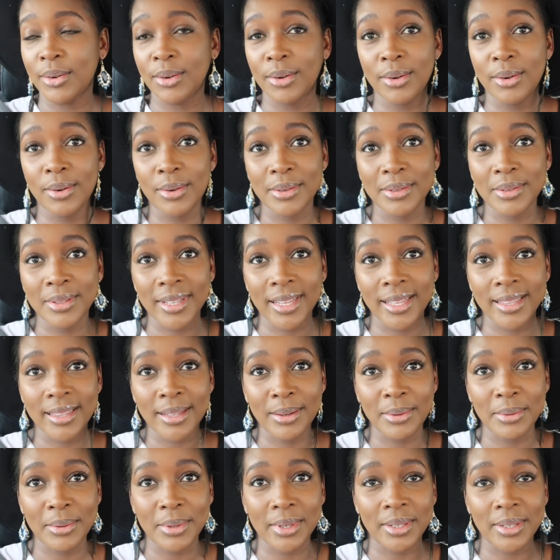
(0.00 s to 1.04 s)
Oh, the
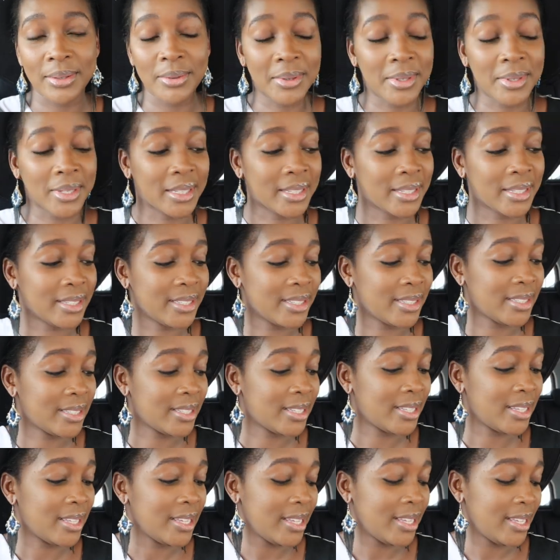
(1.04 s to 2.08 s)
other one. Okay.
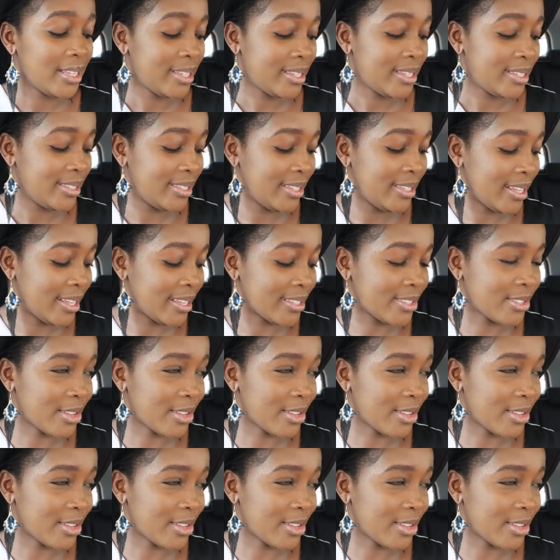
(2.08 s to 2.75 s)
Yeah,